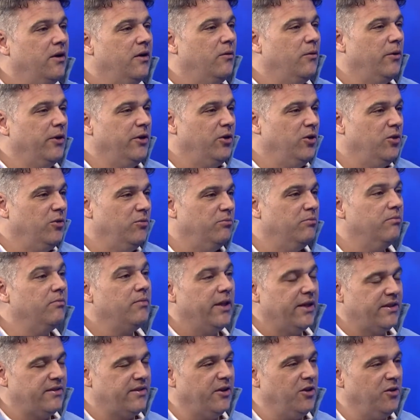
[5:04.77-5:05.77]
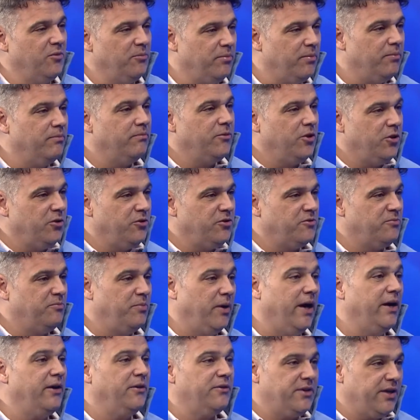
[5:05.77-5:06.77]
when you, let's say you just
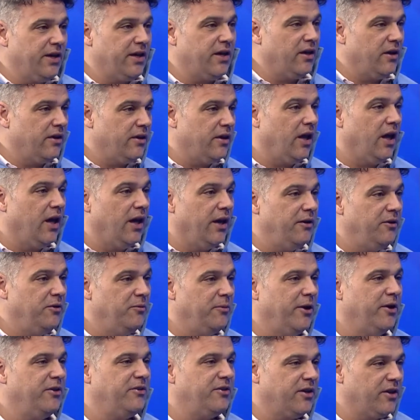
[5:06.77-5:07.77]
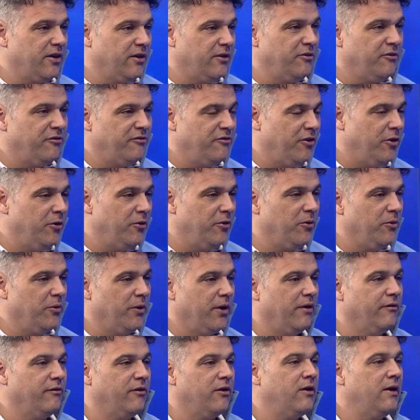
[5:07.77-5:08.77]
buy your ticket online, you buy your ticket on your phone or
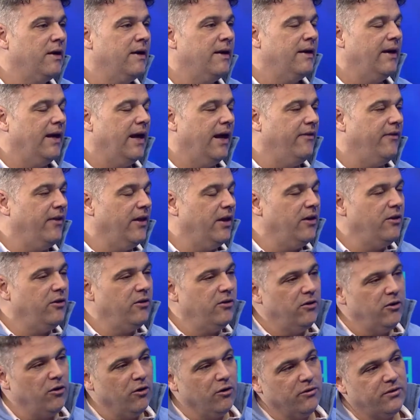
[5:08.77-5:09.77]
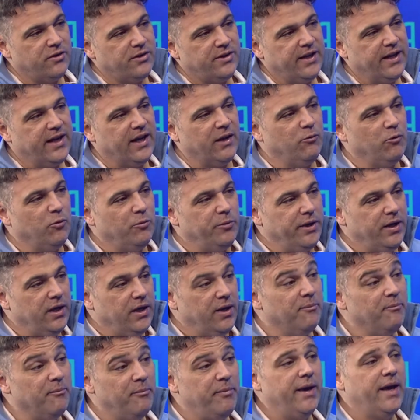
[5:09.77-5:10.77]
whatever, and then your ticket will be
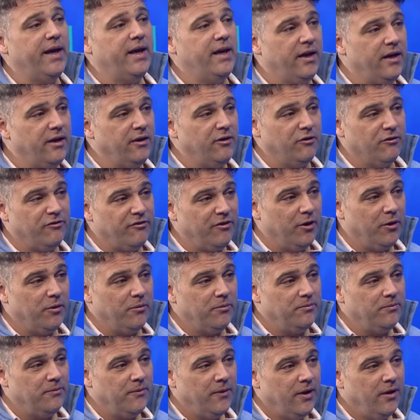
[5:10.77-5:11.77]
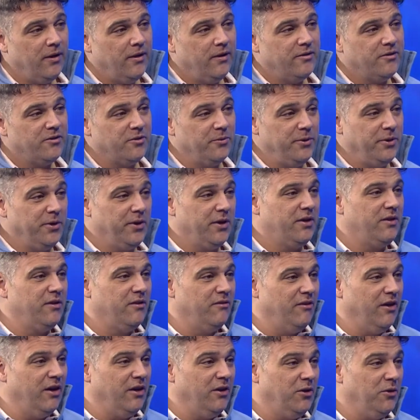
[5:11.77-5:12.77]
embedded in your phone. So when you get to the
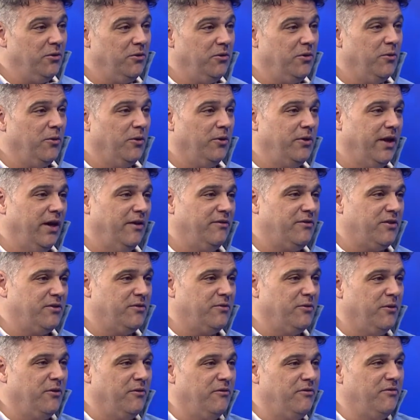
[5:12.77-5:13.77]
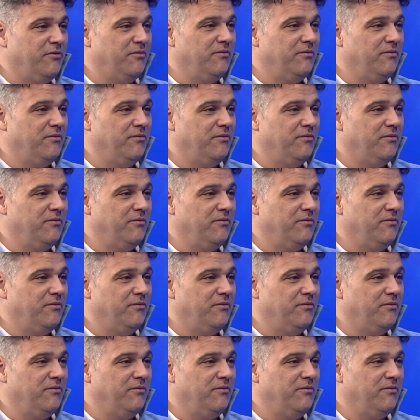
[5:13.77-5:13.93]
venue, you won't have to sort of